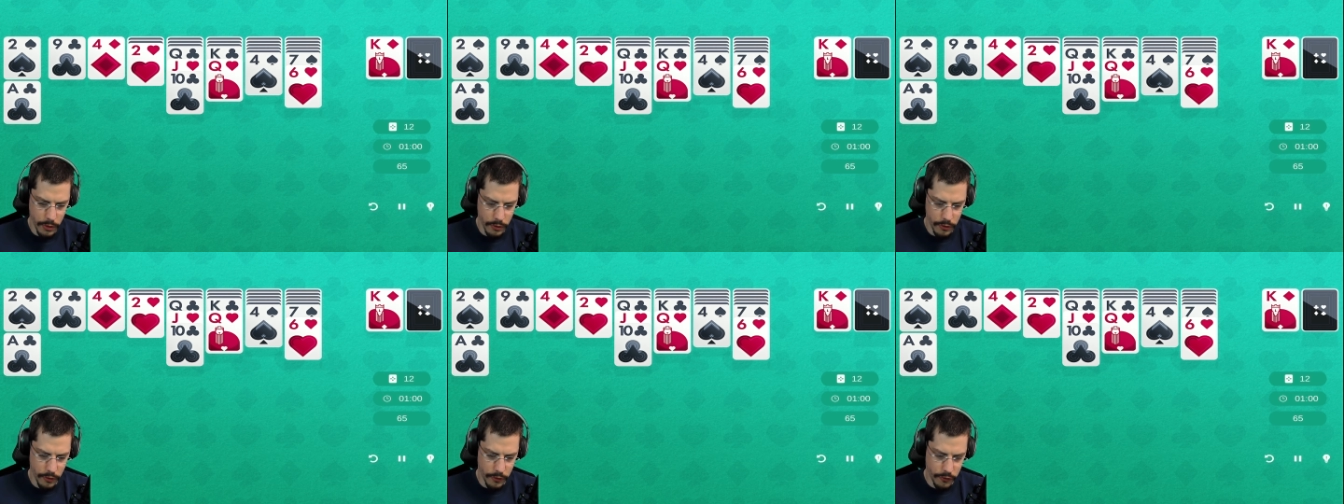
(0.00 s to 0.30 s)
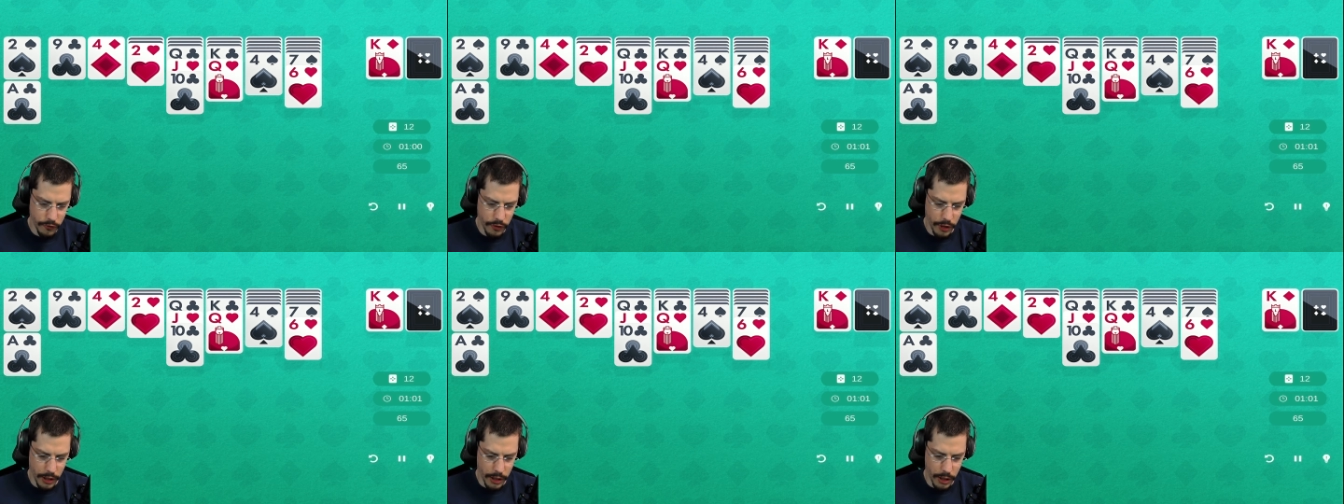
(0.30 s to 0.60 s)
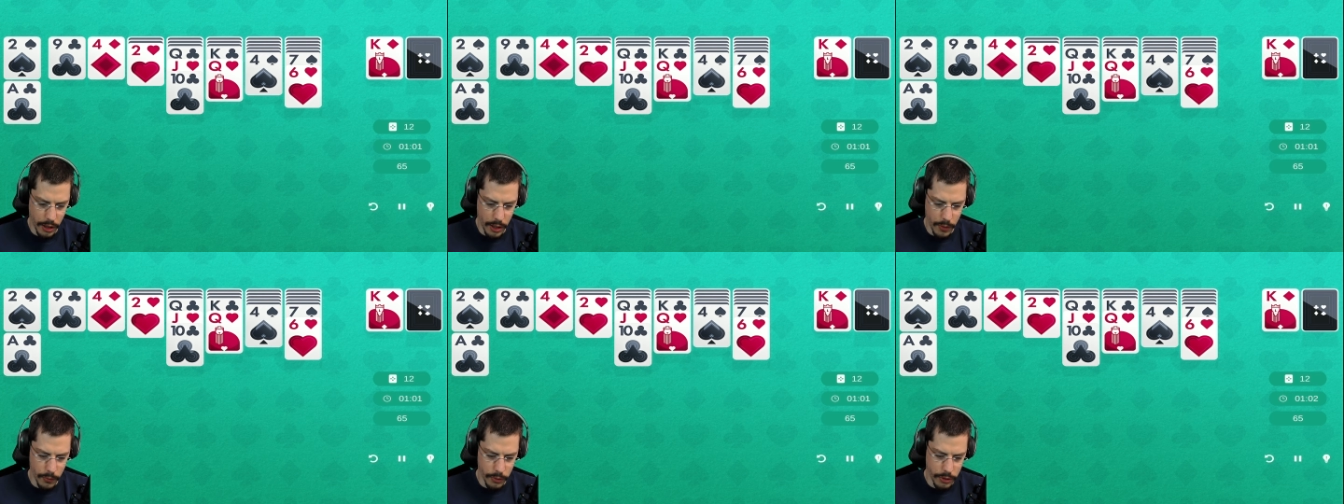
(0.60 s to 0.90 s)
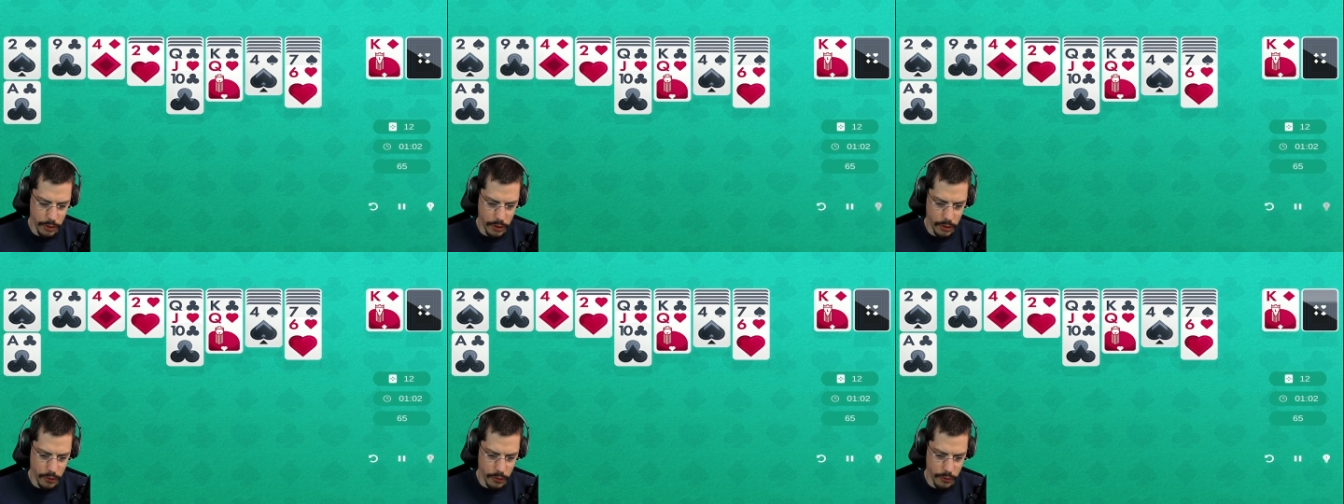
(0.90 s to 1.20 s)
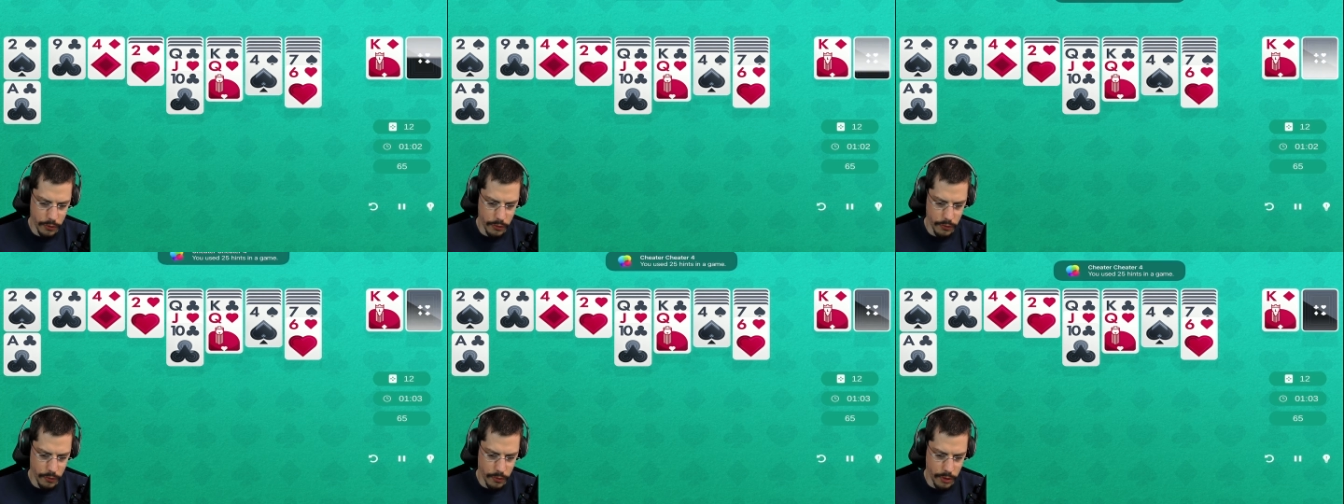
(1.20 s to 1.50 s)
Just checking. I would now
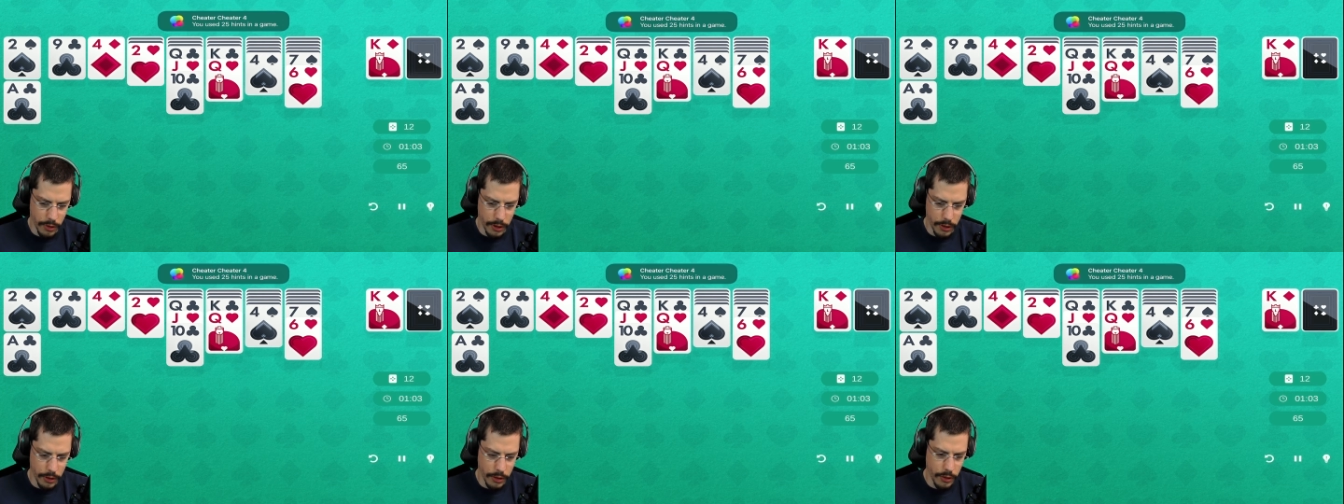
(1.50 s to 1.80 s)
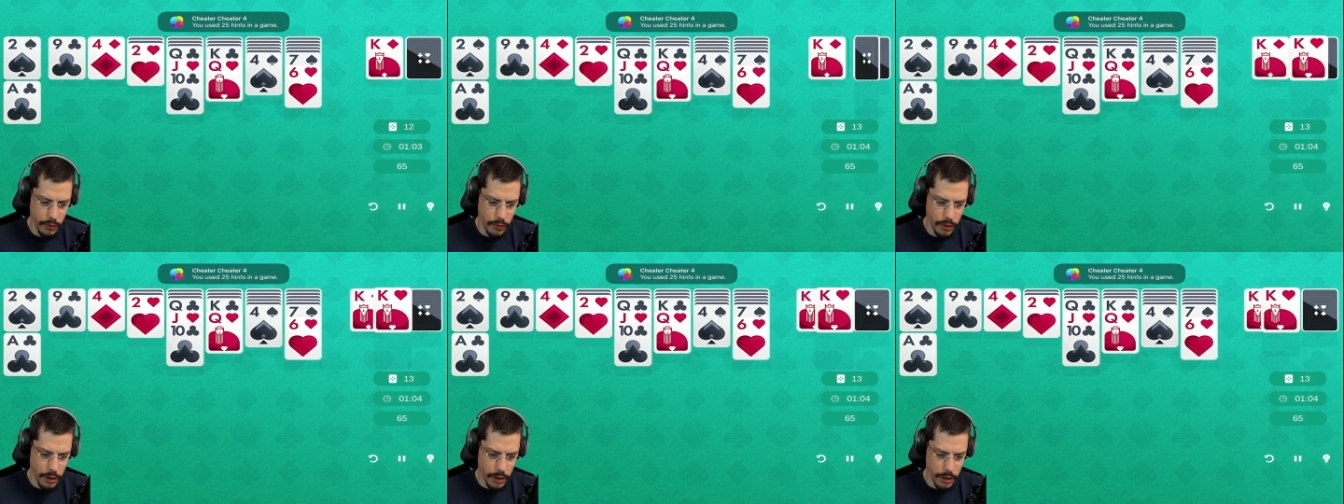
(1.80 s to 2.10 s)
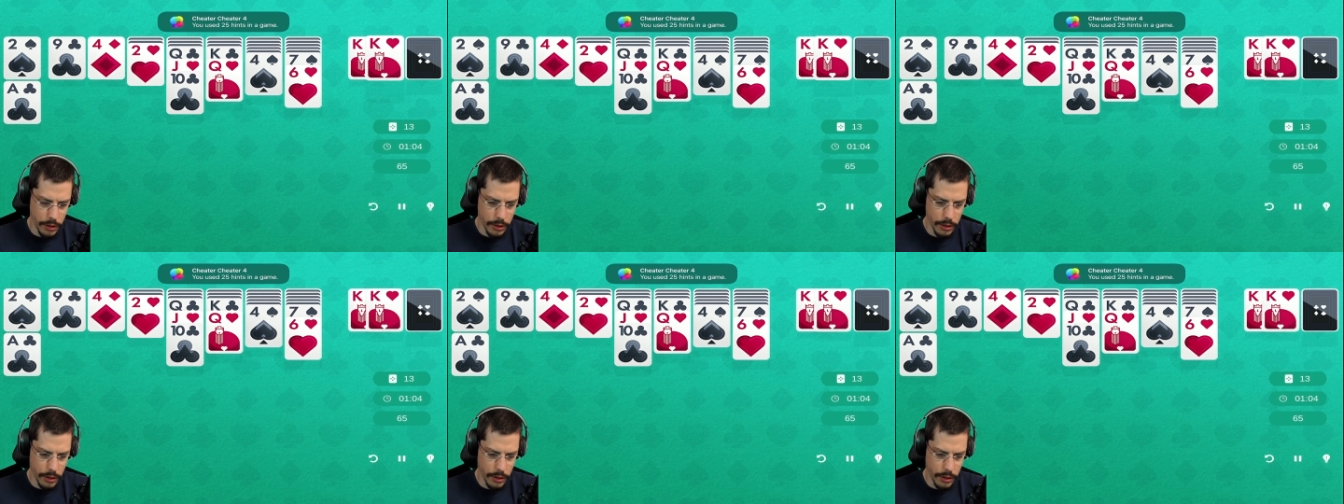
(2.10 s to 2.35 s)
draw a new card.